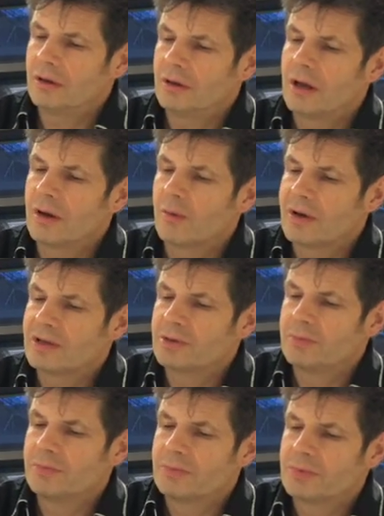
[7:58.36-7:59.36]
knowing when to,
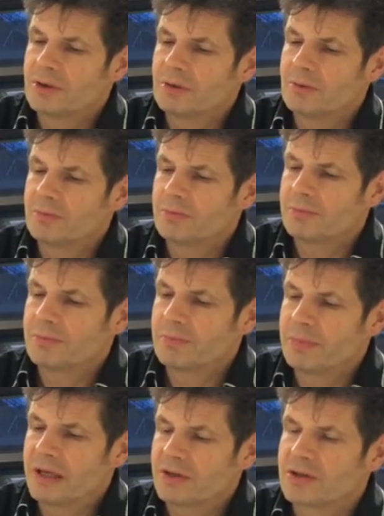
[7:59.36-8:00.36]
to
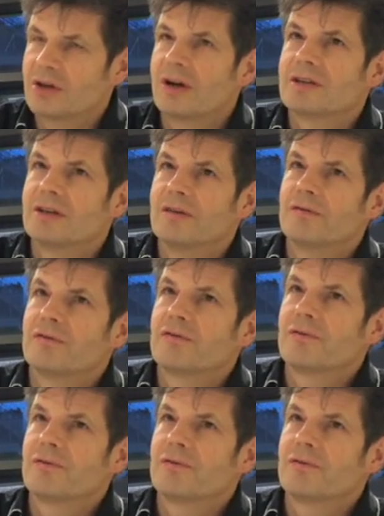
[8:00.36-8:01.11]
be assertive